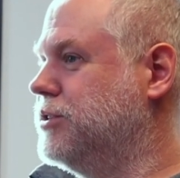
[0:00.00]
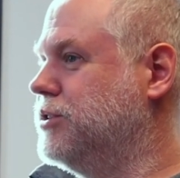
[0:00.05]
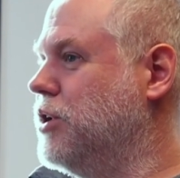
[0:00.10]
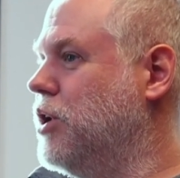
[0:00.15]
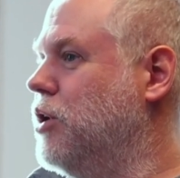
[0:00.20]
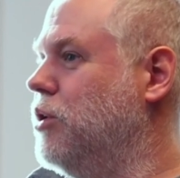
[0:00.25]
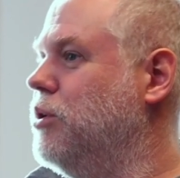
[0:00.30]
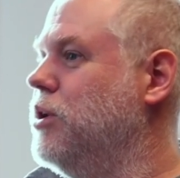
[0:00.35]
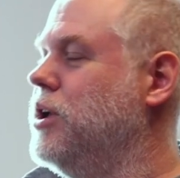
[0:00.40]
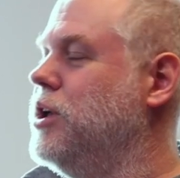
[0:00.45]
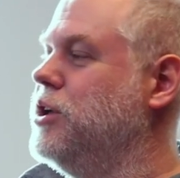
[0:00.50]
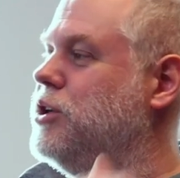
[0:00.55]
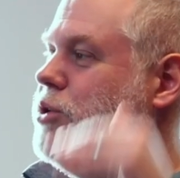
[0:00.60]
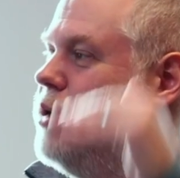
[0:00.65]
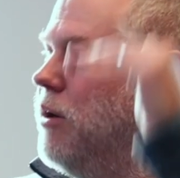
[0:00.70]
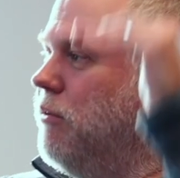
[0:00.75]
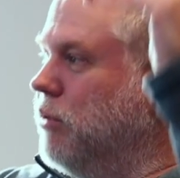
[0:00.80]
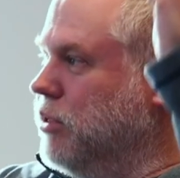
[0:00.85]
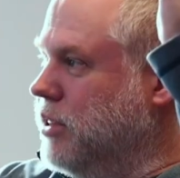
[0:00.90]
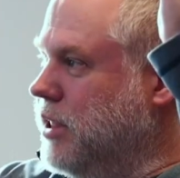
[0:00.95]
So
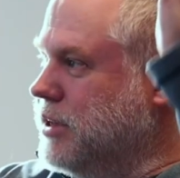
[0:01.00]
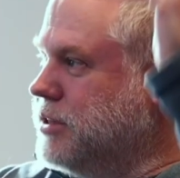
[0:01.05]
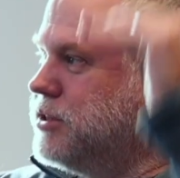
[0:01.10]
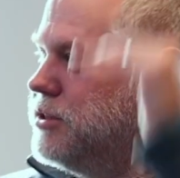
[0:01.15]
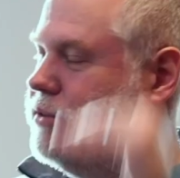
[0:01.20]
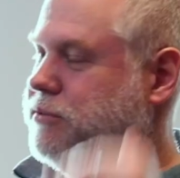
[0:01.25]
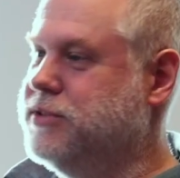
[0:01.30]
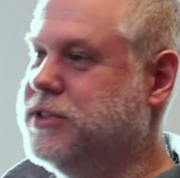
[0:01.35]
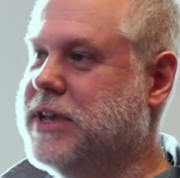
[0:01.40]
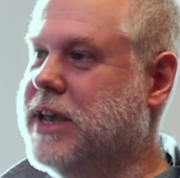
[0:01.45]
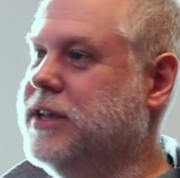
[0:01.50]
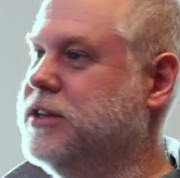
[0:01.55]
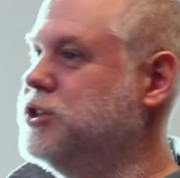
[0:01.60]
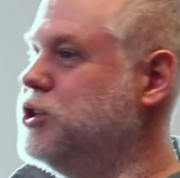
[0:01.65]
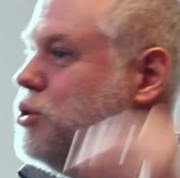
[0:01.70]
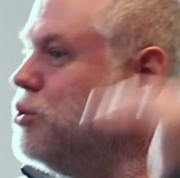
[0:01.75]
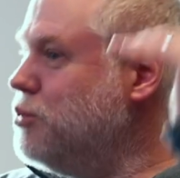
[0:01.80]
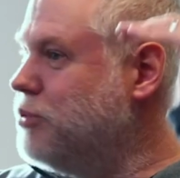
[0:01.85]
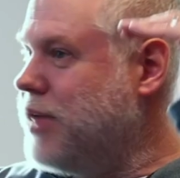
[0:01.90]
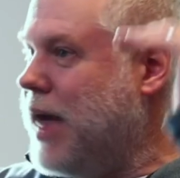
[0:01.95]
you have a list of, say,
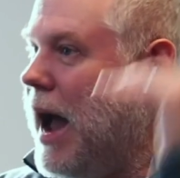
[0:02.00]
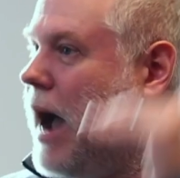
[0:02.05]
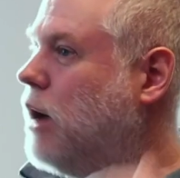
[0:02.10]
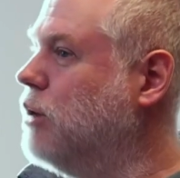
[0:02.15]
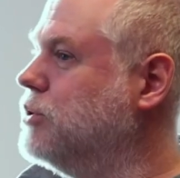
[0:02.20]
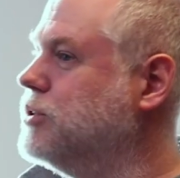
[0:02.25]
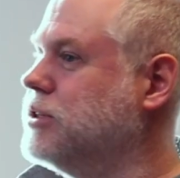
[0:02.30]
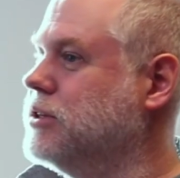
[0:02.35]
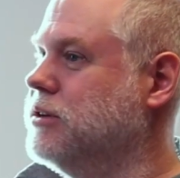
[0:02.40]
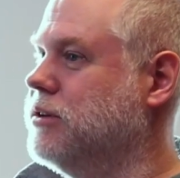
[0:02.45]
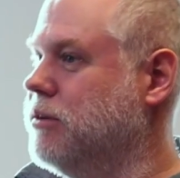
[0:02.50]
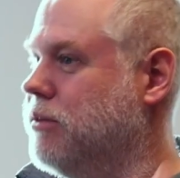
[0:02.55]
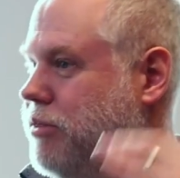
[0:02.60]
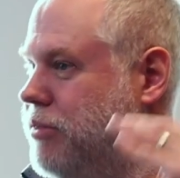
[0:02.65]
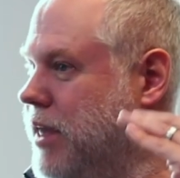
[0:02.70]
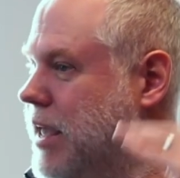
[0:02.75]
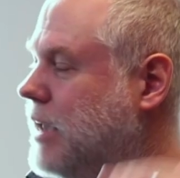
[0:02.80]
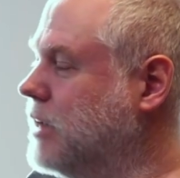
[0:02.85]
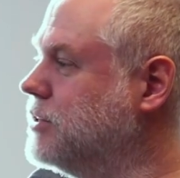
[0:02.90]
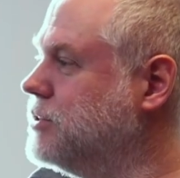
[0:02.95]
2,000
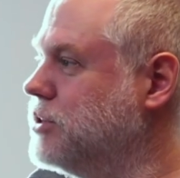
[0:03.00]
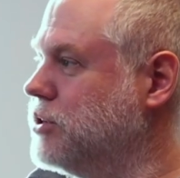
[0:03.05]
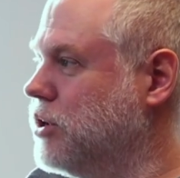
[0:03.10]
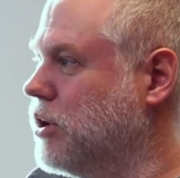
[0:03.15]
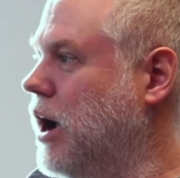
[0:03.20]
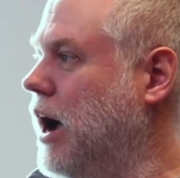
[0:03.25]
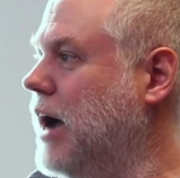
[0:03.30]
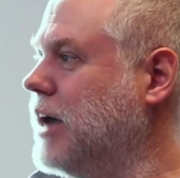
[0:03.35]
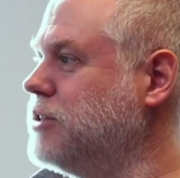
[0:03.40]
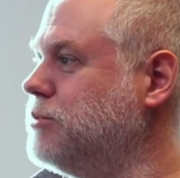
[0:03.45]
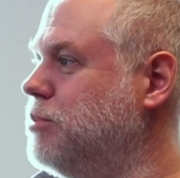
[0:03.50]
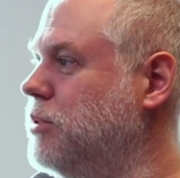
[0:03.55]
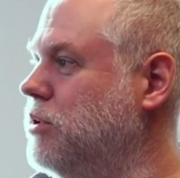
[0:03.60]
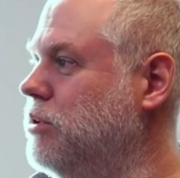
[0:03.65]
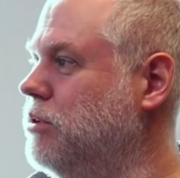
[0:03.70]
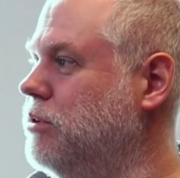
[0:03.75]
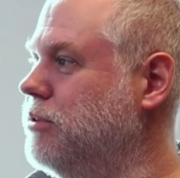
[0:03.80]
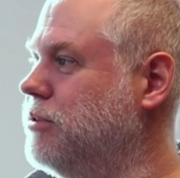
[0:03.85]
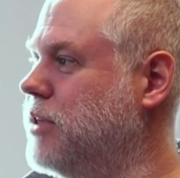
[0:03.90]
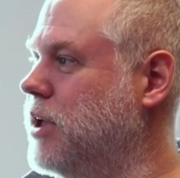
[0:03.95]
things in your
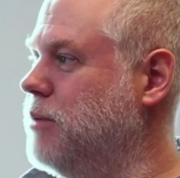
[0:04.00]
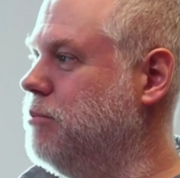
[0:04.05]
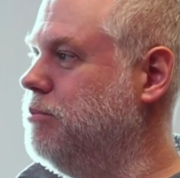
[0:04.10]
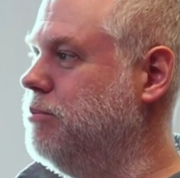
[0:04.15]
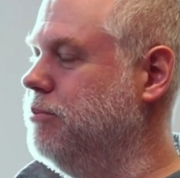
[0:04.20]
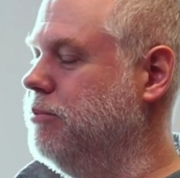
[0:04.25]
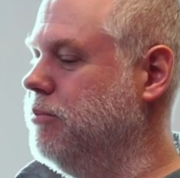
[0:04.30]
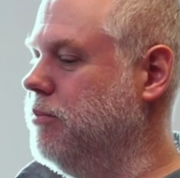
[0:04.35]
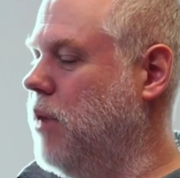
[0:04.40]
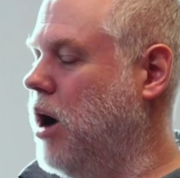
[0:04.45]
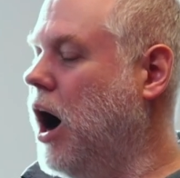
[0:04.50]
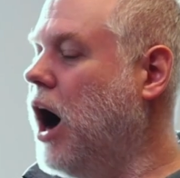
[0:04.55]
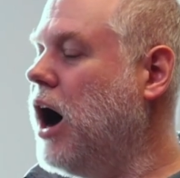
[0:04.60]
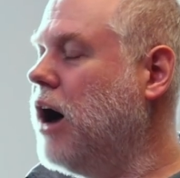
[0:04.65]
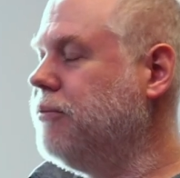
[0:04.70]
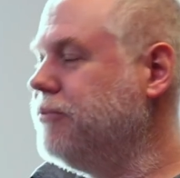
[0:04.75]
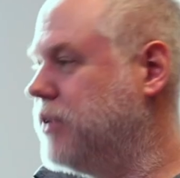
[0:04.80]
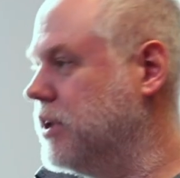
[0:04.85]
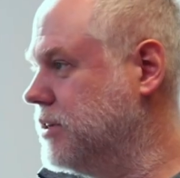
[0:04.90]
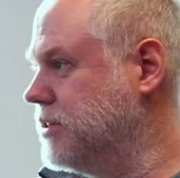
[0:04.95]
hospital. They
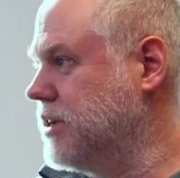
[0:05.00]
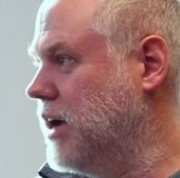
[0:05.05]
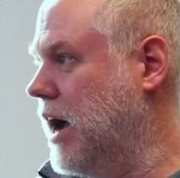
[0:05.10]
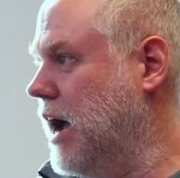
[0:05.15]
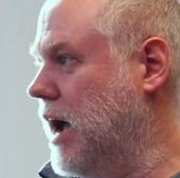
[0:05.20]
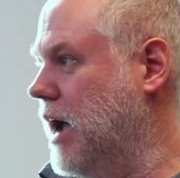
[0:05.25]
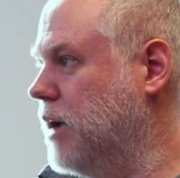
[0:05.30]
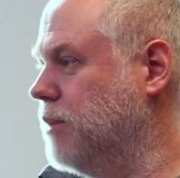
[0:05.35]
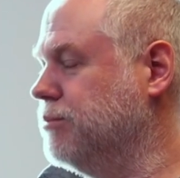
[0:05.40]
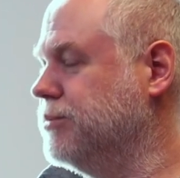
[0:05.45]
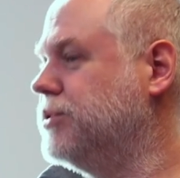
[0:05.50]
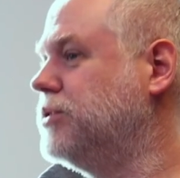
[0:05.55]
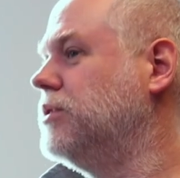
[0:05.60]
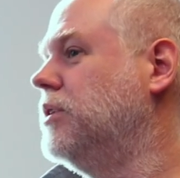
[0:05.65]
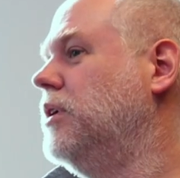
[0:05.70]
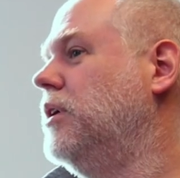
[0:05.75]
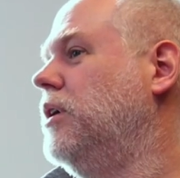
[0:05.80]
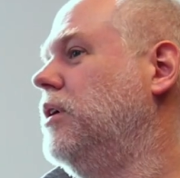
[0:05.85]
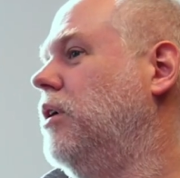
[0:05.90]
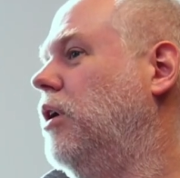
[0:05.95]
oftentimes,
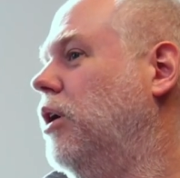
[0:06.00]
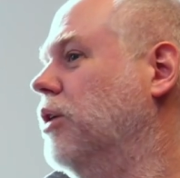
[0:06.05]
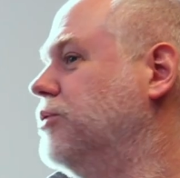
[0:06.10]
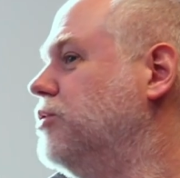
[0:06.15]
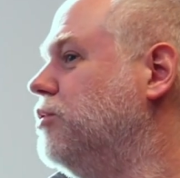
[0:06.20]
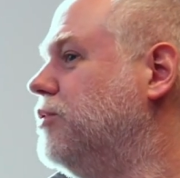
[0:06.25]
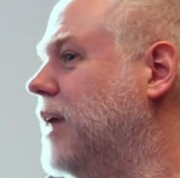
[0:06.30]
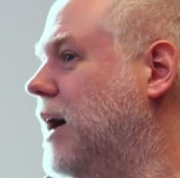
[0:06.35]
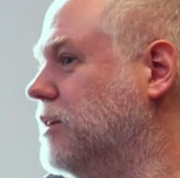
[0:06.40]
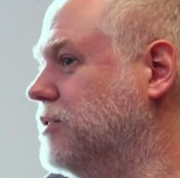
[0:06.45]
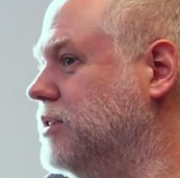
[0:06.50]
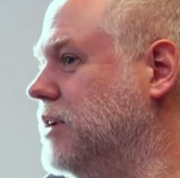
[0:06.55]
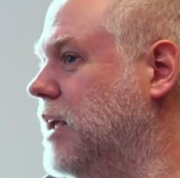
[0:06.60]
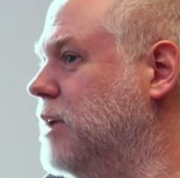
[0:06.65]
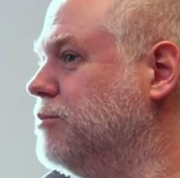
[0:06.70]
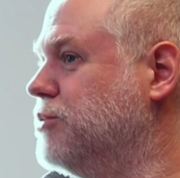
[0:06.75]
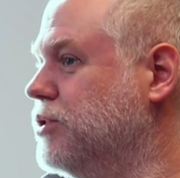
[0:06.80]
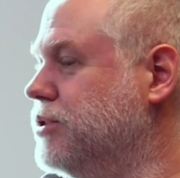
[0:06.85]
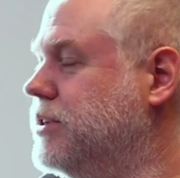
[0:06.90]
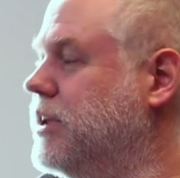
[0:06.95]
all 2,000
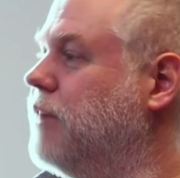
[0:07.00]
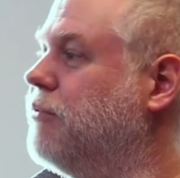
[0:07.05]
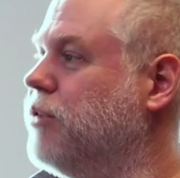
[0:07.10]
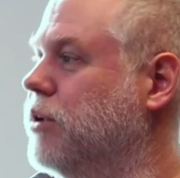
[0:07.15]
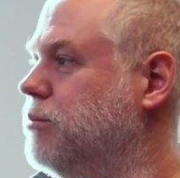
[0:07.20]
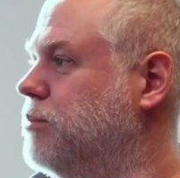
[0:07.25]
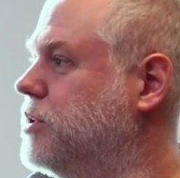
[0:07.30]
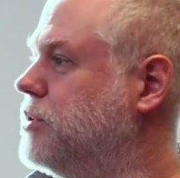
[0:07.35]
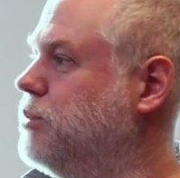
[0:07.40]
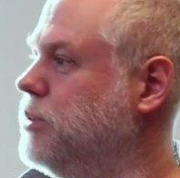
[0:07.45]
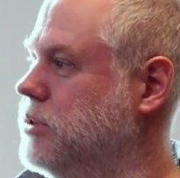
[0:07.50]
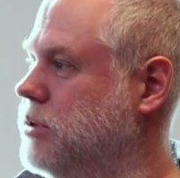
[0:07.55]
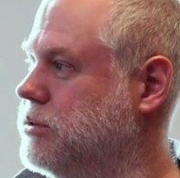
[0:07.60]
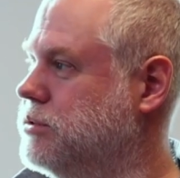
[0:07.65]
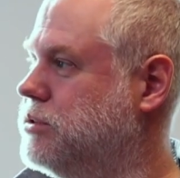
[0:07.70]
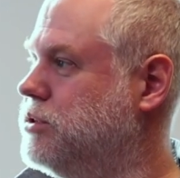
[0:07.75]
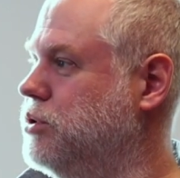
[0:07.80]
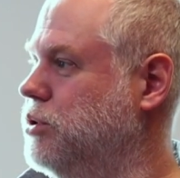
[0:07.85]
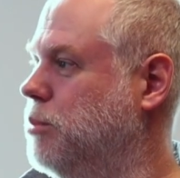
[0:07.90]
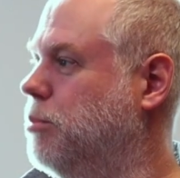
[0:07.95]
names are different between
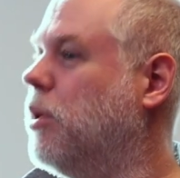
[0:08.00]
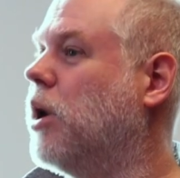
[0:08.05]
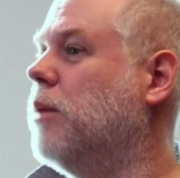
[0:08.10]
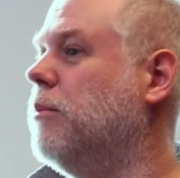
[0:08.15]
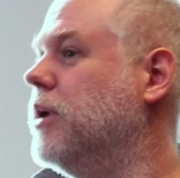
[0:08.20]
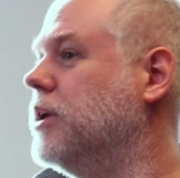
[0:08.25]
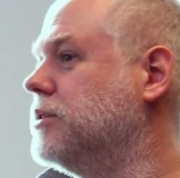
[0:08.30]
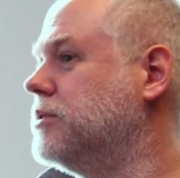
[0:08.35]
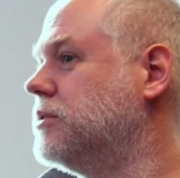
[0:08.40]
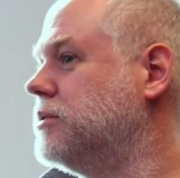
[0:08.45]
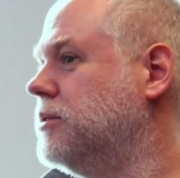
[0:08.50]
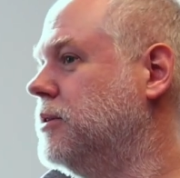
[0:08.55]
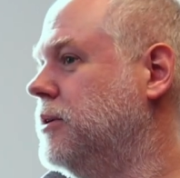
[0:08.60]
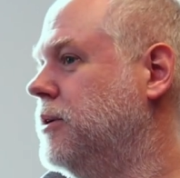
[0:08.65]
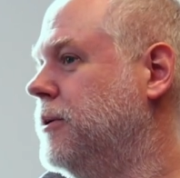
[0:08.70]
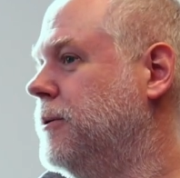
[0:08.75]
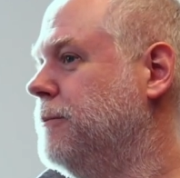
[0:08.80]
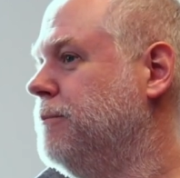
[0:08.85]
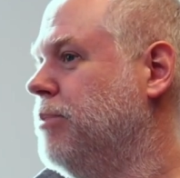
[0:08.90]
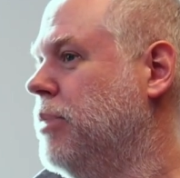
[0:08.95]
those two departments.
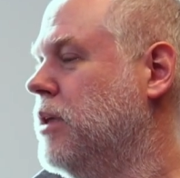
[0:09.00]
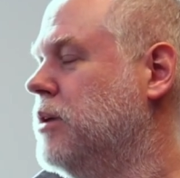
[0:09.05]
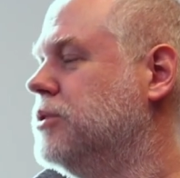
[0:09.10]
Mm-hmm.